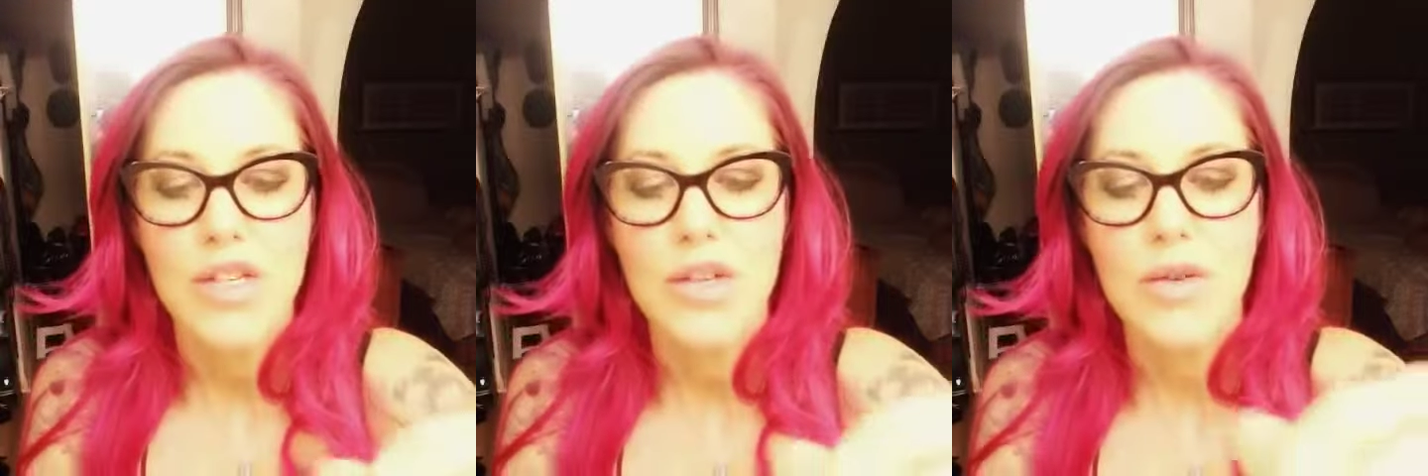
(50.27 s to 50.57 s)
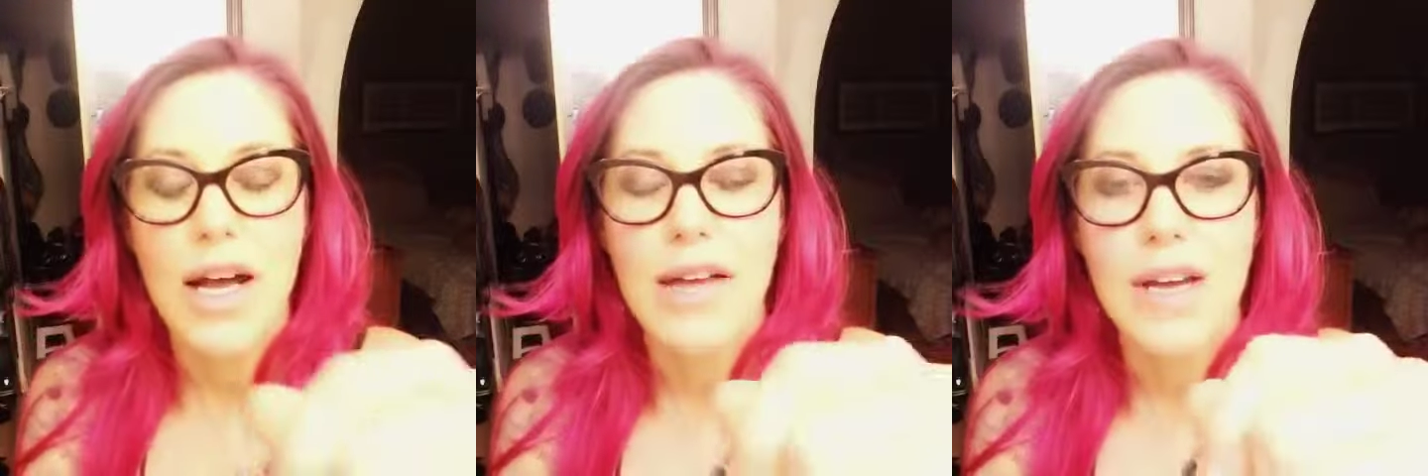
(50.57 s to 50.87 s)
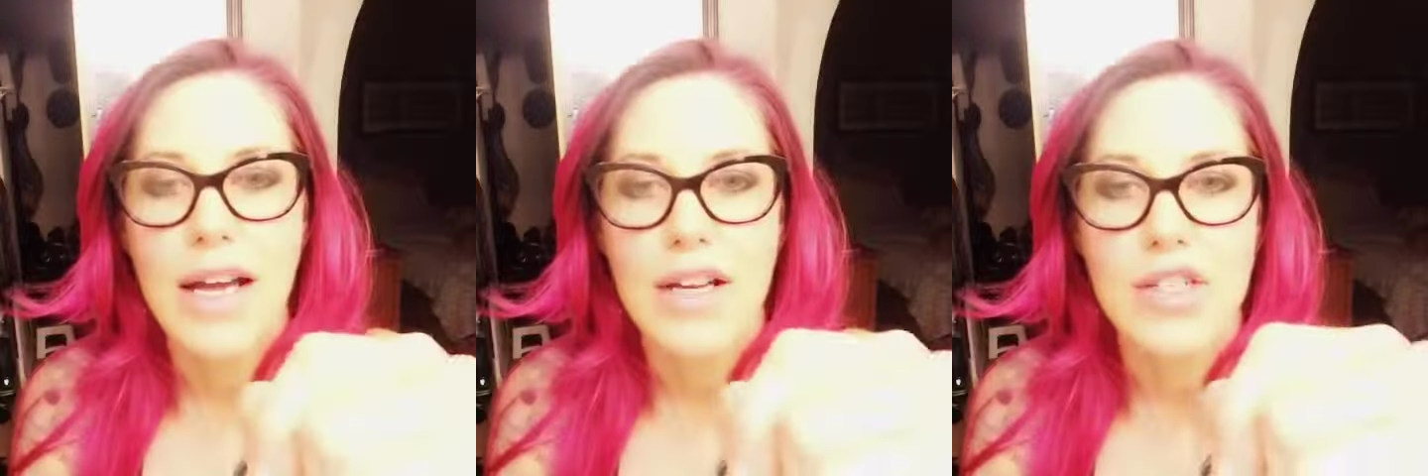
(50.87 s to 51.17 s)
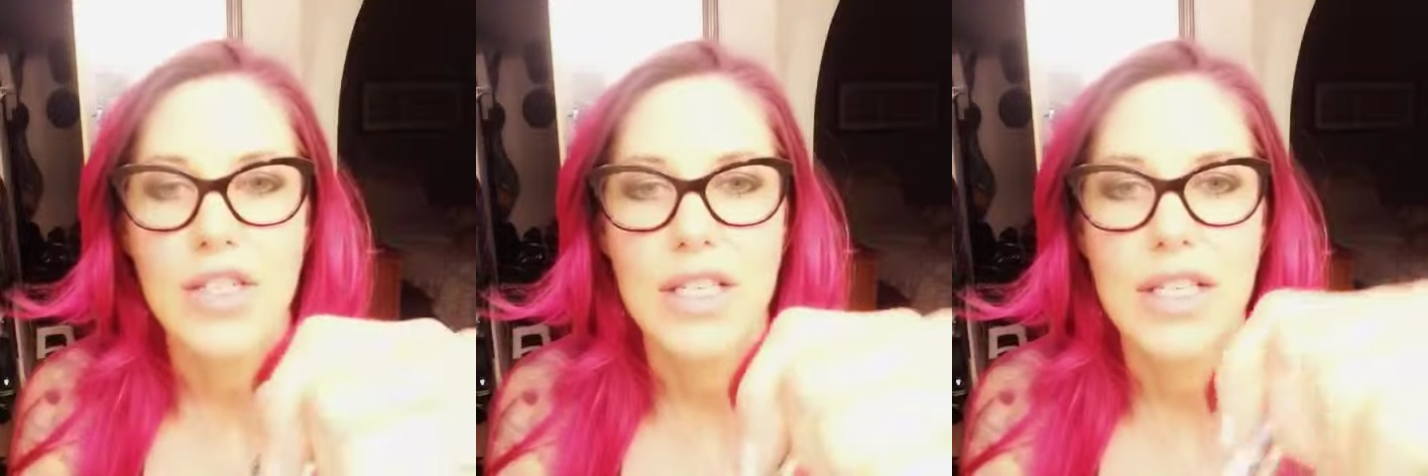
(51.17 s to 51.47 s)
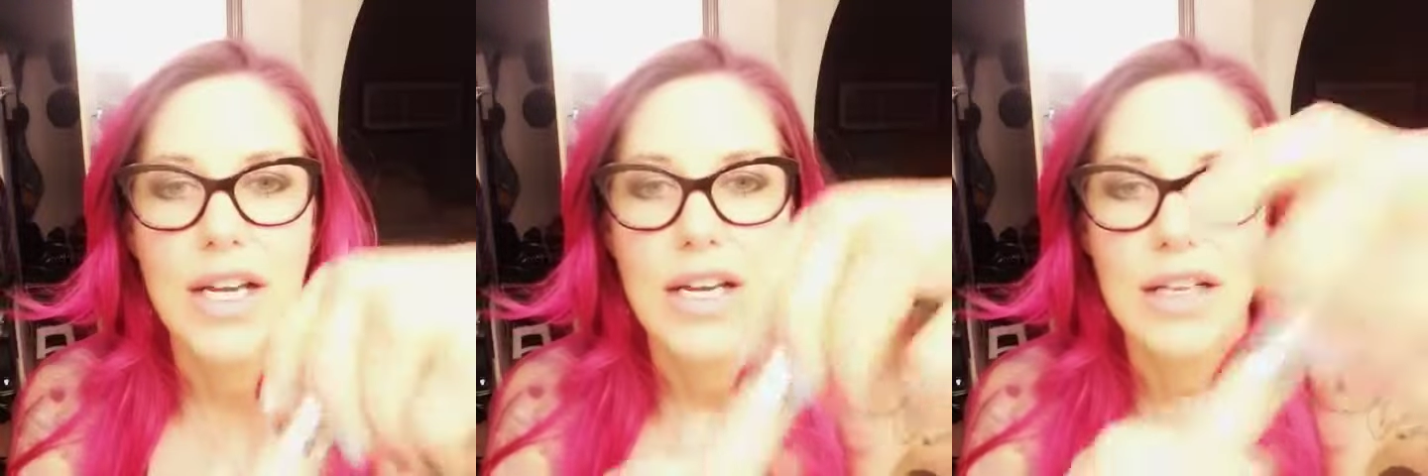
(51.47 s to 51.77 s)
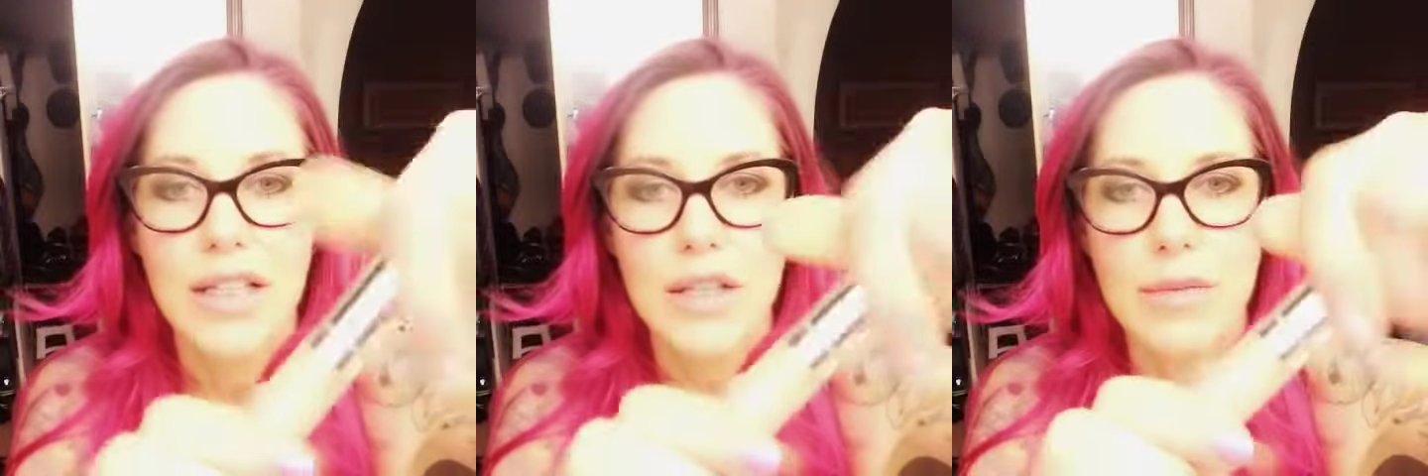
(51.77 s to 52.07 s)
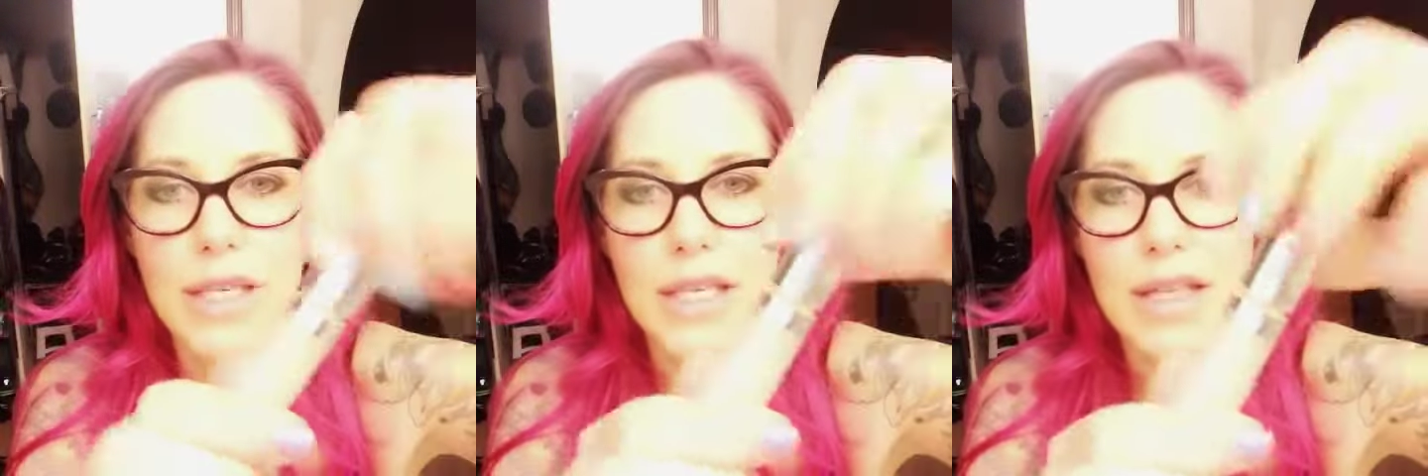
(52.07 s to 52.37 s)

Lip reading: So I've actually got a little bit